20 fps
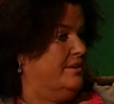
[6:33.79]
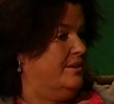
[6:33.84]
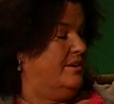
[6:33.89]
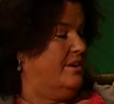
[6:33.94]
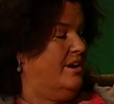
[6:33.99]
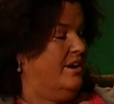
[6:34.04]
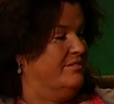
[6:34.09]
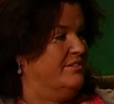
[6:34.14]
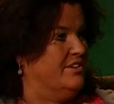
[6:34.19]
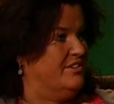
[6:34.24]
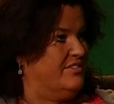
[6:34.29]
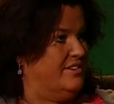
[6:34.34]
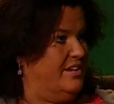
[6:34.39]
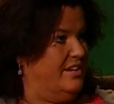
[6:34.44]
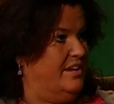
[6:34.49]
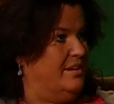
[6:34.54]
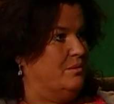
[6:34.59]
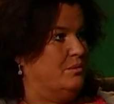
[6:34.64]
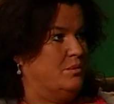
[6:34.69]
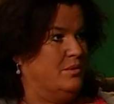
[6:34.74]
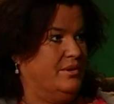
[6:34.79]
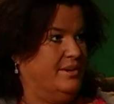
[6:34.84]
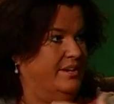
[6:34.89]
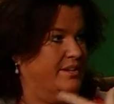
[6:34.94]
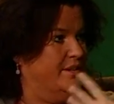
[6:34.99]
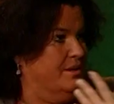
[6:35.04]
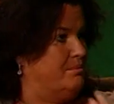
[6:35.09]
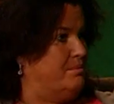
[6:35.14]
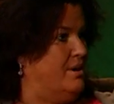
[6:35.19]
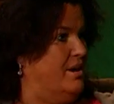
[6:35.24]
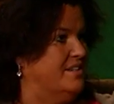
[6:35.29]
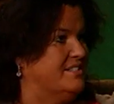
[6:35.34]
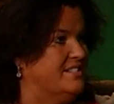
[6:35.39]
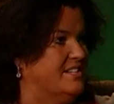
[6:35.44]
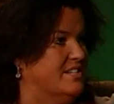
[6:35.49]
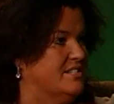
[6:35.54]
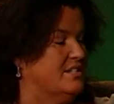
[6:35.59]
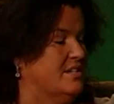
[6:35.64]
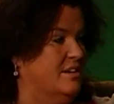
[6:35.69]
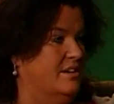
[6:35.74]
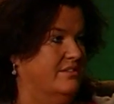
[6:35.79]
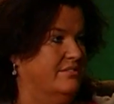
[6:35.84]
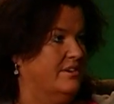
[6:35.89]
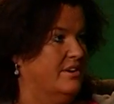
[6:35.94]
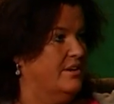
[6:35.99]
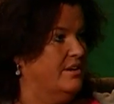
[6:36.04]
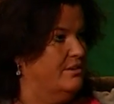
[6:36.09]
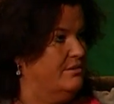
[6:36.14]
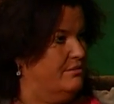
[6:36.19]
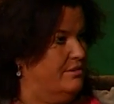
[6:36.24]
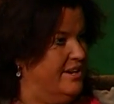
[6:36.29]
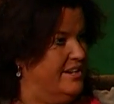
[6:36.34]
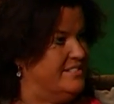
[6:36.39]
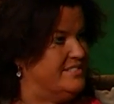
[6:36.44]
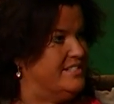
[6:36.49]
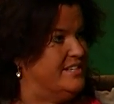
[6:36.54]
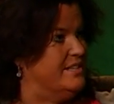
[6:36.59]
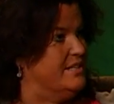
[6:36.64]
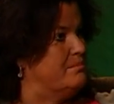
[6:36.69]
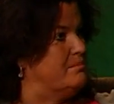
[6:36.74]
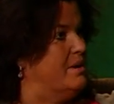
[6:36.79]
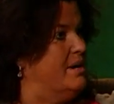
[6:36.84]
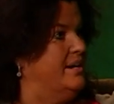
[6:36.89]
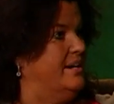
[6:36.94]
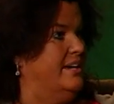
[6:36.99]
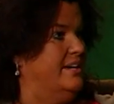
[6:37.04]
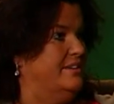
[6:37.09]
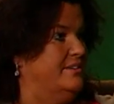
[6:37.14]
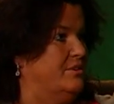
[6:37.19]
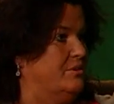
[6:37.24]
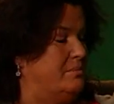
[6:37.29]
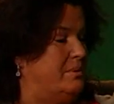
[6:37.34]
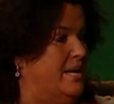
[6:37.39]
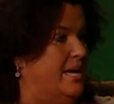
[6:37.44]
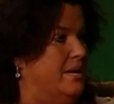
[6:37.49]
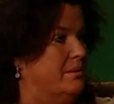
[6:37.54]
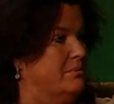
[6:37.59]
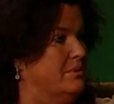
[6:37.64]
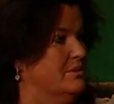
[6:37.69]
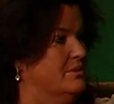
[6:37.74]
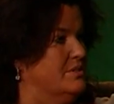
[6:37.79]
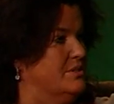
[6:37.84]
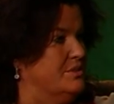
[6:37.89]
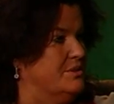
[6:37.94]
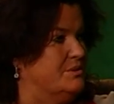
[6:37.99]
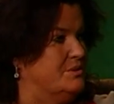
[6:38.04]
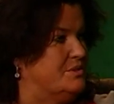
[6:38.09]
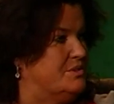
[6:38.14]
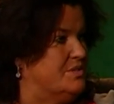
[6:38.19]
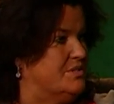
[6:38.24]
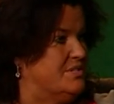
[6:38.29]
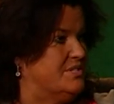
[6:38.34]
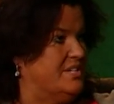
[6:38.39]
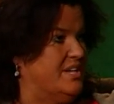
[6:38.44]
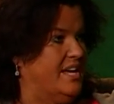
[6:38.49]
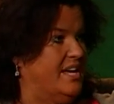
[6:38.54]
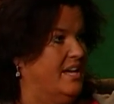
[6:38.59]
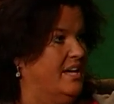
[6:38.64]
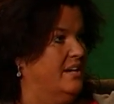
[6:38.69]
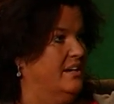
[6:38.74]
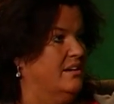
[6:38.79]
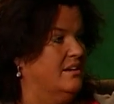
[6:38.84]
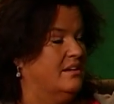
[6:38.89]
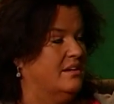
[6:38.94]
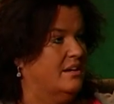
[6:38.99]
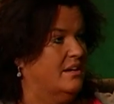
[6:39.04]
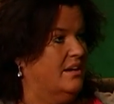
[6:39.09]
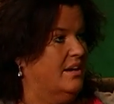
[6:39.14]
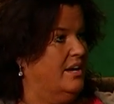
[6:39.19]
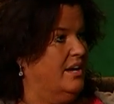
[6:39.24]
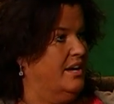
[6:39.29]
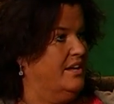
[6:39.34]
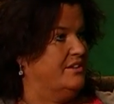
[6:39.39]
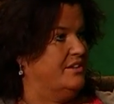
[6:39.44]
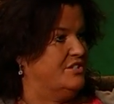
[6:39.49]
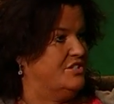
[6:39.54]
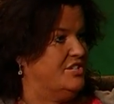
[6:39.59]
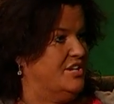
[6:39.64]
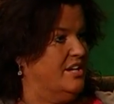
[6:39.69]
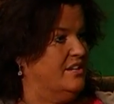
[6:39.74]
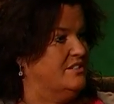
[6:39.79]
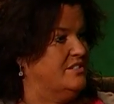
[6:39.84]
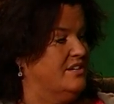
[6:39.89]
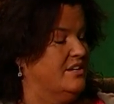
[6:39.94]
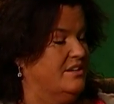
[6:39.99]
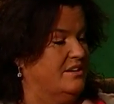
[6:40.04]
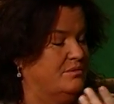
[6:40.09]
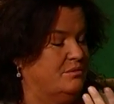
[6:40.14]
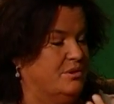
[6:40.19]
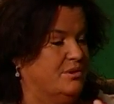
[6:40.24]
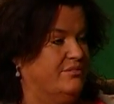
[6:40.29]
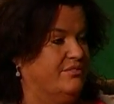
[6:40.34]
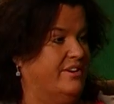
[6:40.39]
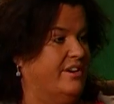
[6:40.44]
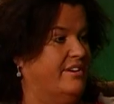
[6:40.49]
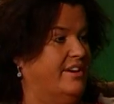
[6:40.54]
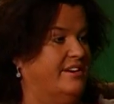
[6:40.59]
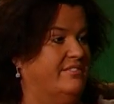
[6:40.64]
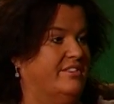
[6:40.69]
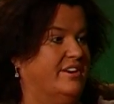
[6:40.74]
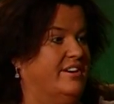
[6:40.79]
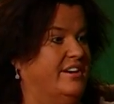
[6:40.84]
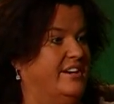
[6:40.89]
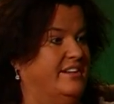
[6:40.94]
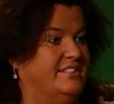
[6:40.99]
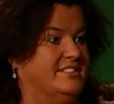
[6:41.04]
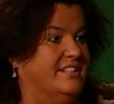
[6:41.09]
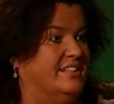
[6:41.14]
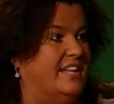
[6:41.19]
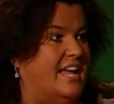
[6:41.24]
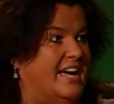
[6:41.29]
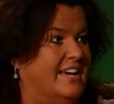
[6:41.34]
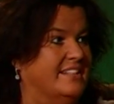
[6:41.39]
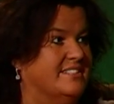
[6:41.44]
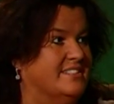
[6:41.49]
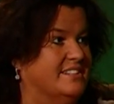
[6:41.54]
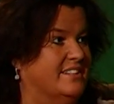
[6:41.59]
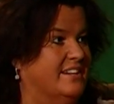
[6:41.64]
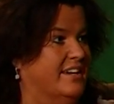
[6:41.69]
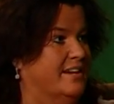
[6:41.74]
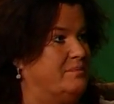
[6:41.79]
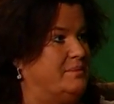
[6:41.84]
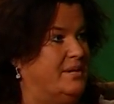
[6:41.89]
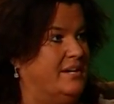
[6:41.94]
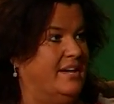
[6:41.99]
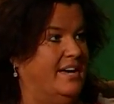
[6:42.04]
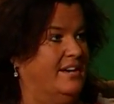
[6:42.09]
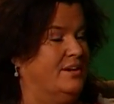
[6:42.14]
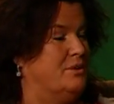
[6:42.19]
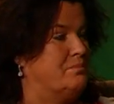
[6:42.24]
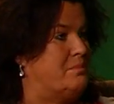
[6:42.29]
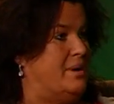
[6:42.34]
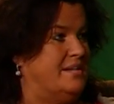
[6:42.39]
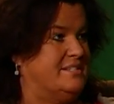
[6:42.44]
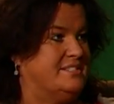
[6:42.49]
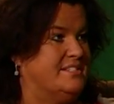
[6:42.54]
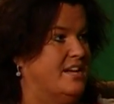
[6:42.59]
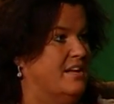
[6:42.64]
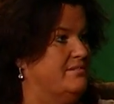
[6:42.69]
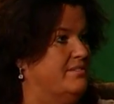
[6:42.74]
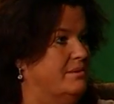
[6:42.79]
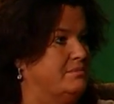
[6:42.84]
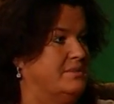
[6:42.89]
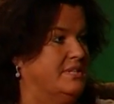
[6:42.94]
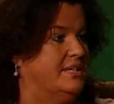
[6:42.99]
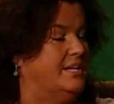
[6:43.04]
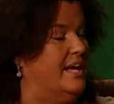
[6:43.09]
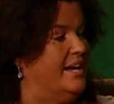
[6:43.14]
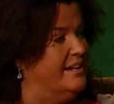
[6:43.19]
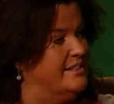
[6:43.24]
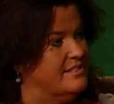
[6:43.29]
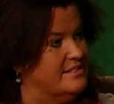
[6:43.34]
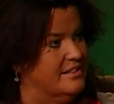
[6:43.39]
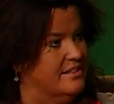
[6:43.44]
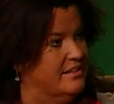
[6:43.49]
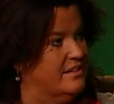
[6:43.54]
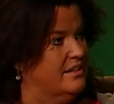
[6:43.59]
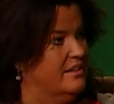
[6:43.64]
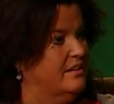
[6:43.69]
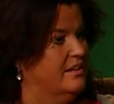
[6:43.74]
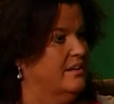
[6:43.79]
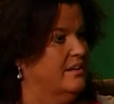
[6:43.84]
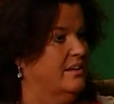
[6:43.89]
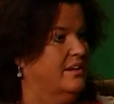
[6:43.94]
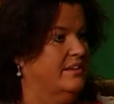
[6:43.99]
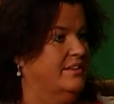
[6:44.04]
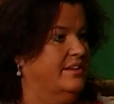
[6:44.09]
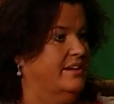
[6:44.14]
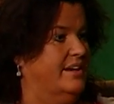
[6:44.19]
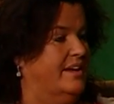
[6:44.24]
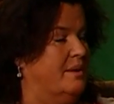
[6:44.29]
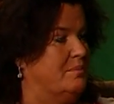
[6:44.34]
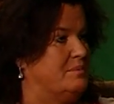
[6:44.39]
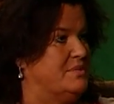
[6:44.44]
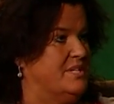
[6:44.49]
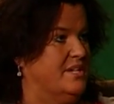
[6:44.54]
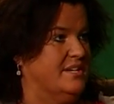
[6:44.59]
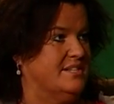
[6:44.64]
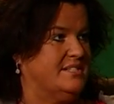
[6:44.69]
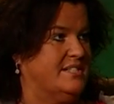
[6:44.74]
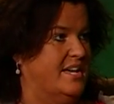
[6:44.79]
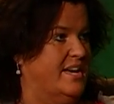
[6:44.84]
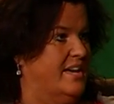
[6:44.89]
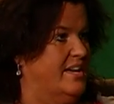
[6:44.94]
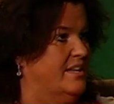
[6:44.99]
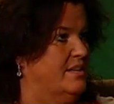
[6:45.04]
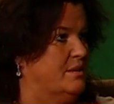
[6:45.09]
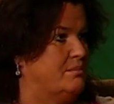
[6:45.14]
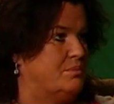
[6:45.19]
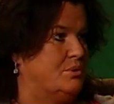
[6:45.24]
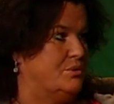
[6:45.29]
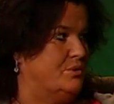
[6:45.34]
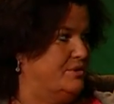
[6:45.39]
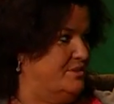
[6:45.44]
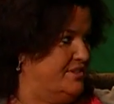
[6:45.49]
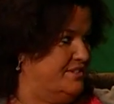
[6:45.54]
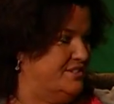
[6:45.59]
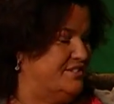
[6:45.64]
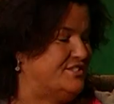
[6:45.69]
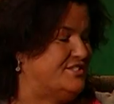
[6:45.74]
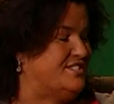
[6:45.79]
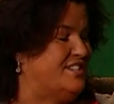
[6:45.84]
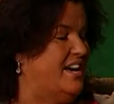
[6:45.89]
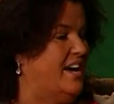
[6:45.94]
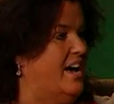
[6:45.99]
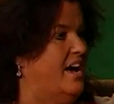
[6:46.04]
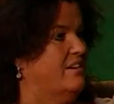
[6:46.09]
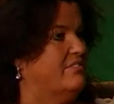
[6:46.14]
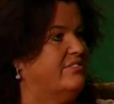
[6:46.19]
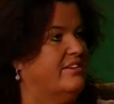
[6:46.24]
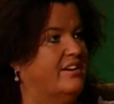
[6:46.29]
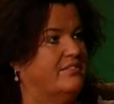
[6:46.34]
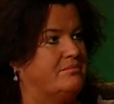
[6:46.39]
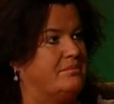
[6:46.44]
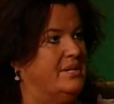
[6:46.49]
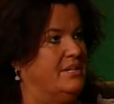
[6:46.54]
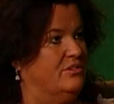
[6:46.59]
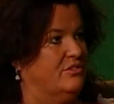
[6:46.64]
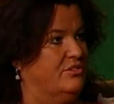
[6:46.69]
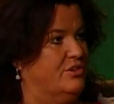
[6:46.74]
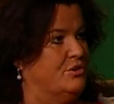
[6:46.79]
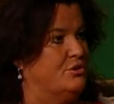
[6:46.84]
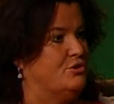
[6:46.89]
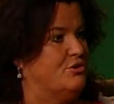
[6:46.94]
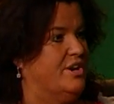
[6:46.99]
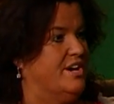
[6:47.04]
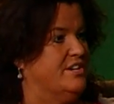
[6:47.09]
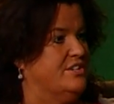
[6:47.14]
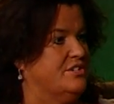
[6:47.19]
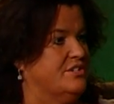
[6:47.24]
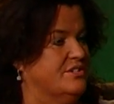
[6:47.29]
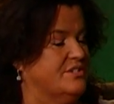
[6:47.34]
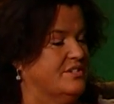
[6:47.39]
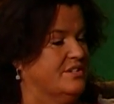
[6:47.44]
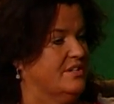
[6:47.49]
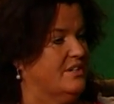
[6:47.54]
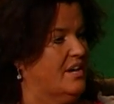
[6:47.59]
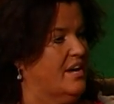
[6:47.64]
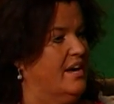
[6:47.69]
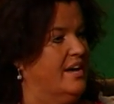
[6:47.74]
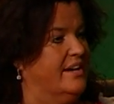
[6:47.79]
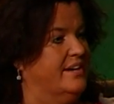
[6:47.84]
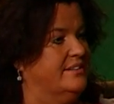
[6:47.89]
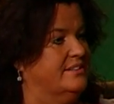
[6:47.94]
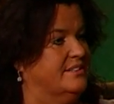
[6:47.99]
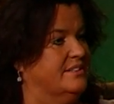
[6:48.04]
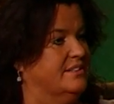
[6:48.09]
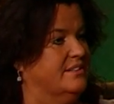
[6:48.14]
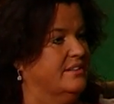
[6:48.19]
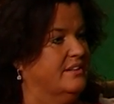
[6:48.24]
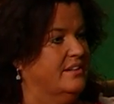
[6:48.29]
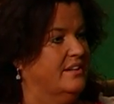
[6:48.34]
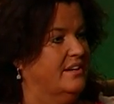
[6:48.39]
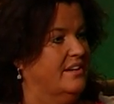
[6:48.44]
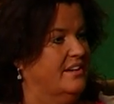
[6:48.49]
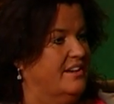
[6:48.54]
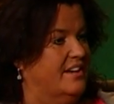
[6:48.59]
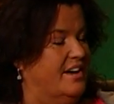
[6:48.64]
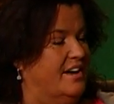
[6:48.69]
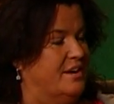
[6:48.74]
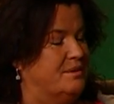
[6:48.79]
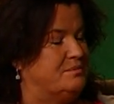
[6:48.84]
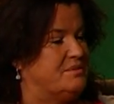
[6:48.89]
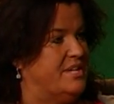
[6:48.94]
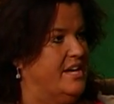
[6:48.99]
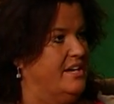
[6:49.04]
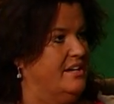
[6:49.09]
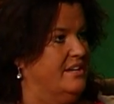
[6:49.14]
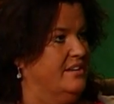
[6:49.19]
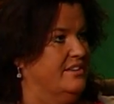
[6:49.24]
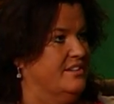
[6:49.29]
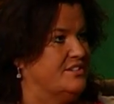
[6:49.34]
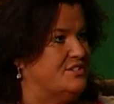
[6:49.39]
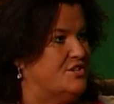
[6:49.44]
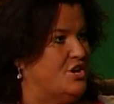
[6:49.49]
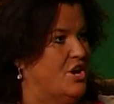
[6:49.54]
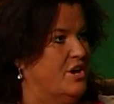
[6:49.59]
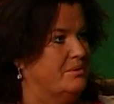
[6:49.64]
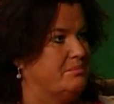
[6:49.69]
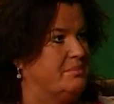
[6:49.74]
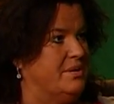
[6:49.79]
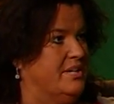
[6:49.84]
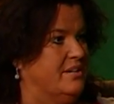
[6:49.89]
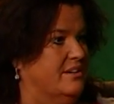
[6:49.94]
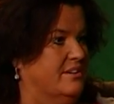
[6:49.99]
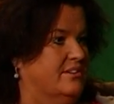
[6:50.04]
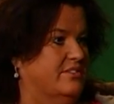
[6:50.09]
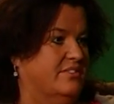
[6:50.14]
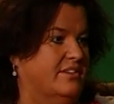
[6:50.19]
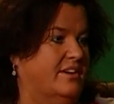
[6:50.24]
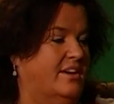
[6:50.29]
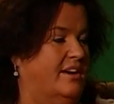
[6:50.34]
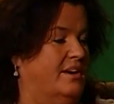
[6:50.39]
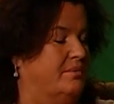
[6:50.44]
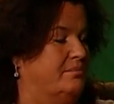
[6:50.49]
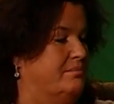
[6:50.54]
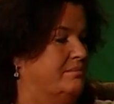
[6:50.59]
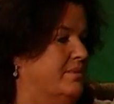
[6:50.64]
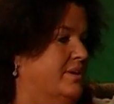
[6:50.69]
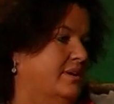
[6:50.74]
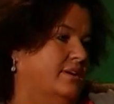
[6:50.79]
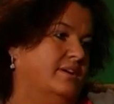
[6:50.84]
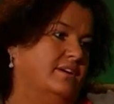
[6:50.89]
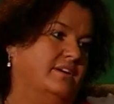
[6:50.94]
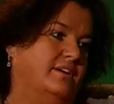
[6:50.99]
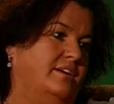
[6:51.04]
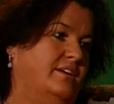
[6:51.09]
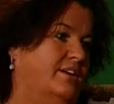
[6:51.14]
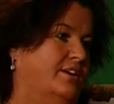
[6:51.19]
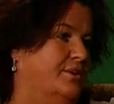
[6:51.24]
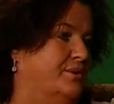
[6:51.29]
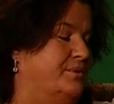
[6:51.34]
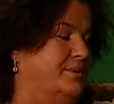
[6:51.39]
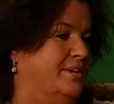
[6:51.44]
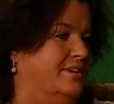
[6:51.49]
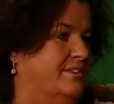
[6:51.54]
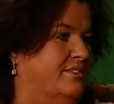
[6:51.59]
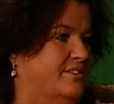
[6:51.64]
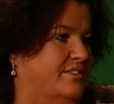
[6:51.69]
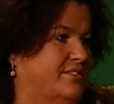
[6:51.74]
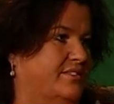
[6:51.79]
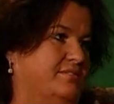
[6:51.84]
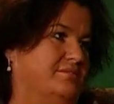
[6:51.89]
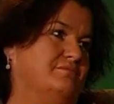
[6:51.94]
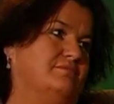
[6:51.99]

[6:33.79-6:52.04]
obviously we're in the process of raising the money to be able to sustain the shelter. We're very, very delighted. I mean, I know myself, I'm delighted that MCSA and the board and the staff have been so gracious and kind and taking this on, because you know, it's